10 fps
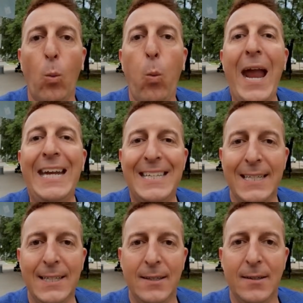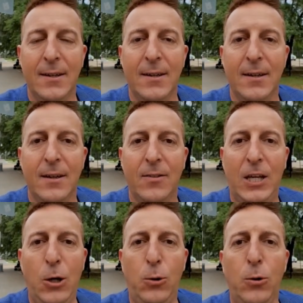weight, the
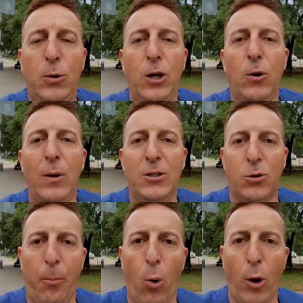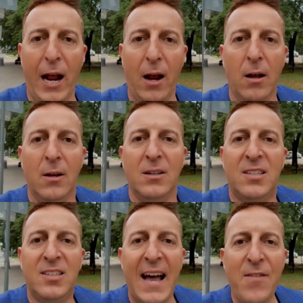QQQ, is reporting.
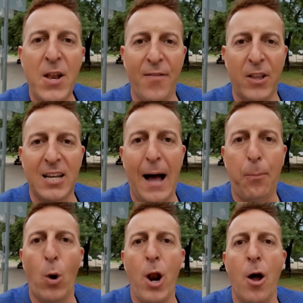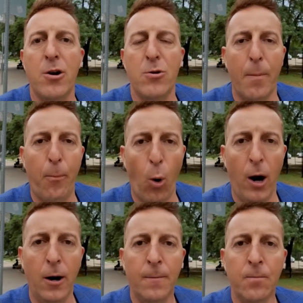7 of the top 100 report.
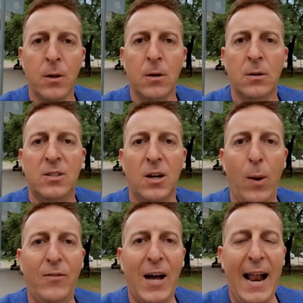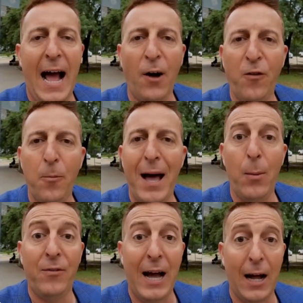So we've got Alphabet,
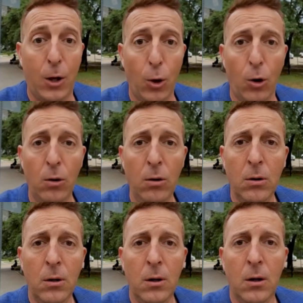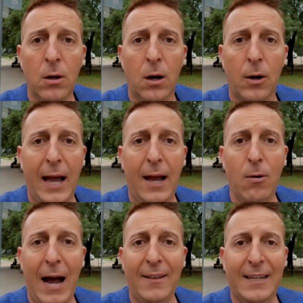we've got Google, okay,
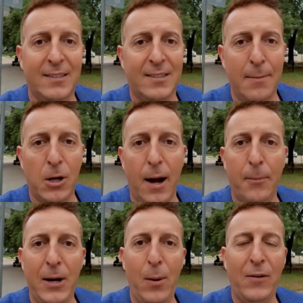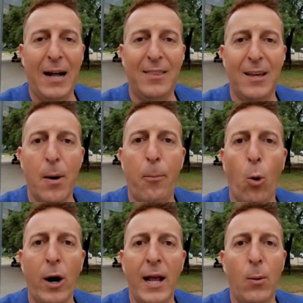right? That's the same company. We've got them
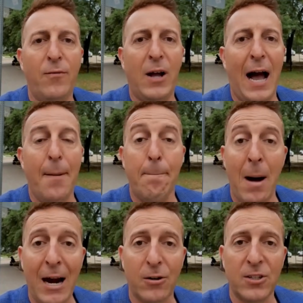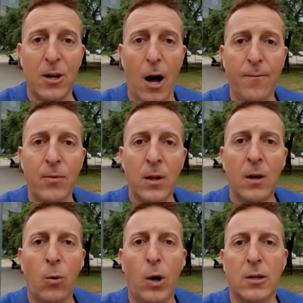reporting. We've got Microsoft.
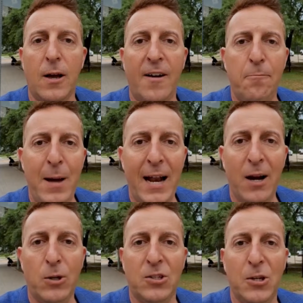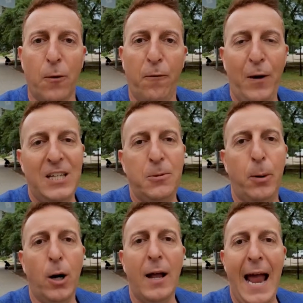We have Meta, which is the old
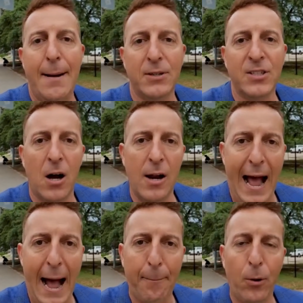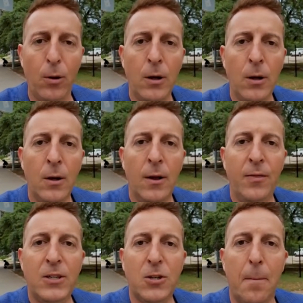Facebook, Amazon, Apple.
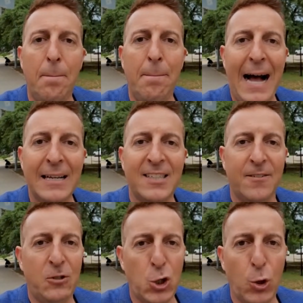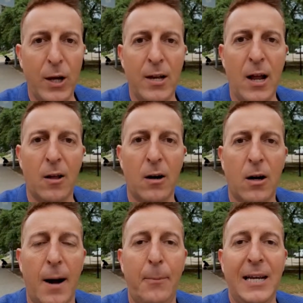These are massive trillion-dollar
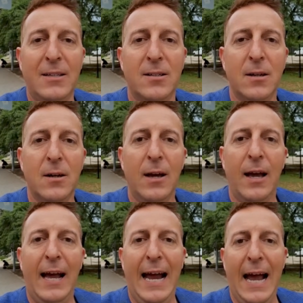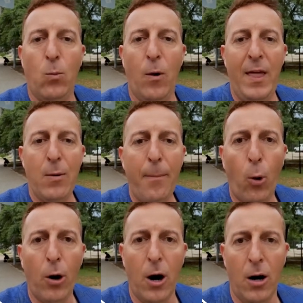companies. And when they
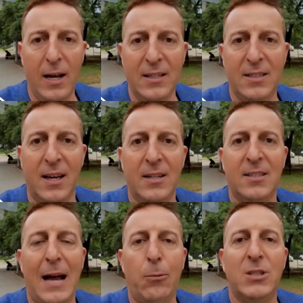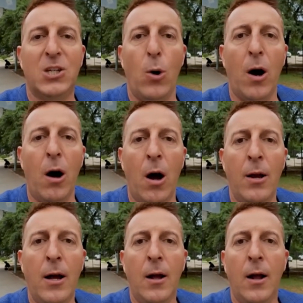report earnings and decide what's going on,